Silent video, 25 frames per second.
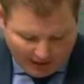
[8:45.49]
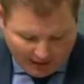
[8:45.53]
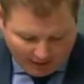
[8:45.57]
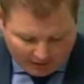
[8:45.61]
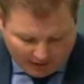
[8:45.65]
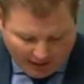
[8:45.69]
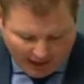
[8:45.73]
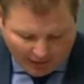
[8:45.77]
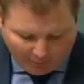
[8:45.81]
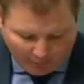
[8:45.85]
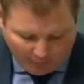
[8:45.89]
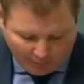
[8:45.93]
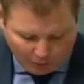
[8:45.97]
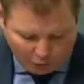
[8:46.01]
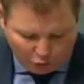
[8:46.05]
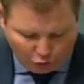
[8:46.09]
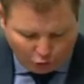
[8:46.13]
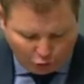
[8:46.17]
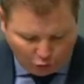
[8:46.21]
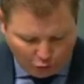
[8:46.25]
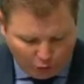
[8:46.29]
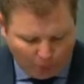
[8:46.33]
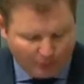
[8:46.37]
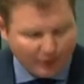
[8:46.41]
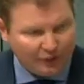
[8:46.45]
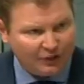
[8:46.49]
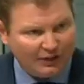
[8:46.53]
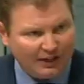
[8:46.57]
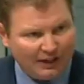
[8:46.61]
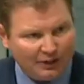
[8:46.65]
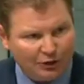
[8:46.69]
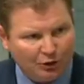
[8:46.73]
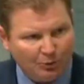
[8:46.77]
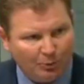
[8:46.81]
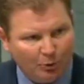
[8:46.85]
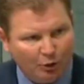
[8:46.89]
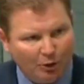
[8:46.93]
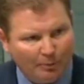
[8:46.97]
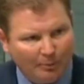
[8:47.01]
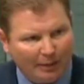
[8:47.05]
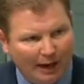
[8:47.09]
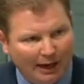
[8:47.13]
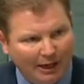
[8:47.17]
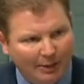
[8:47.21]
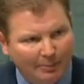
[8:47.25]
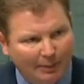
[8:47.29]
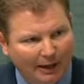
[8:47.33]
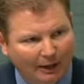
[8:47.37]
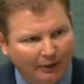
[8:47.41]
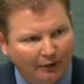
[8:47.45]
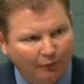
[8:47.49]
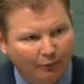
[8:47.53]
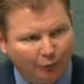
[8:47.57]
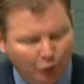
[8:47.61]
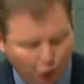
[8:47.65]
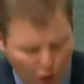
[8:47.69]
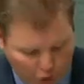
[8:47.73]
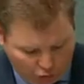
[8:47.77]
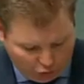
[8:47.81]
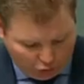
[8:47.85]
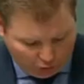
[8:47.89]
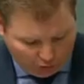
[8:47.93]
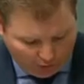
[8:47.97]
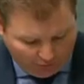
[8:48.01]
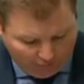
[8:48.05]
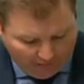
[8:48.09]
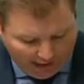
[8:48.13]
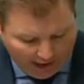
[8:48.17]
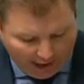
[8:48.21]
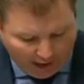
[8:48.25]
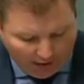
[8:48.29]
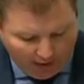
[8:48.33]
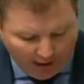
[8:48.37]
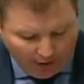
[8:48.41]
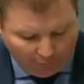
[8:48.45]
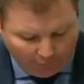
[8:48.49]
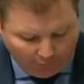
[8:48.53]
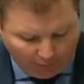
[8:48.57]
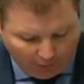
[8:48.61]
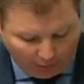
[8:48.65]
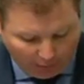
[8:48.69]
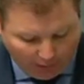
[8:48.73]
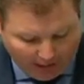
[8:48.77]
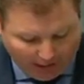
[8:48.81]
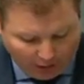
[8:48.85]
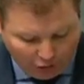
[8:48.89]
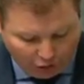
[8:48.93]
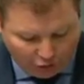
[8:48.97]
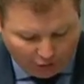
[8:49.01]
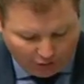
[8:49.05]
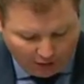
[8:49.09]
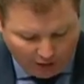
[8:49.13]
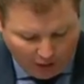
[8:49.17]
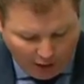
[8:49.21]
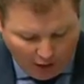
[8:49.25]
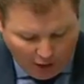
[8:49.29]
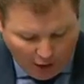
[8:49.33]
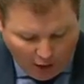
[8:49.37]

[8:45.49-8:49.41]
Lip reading: to have a mature and sensible debate about the future of our federation,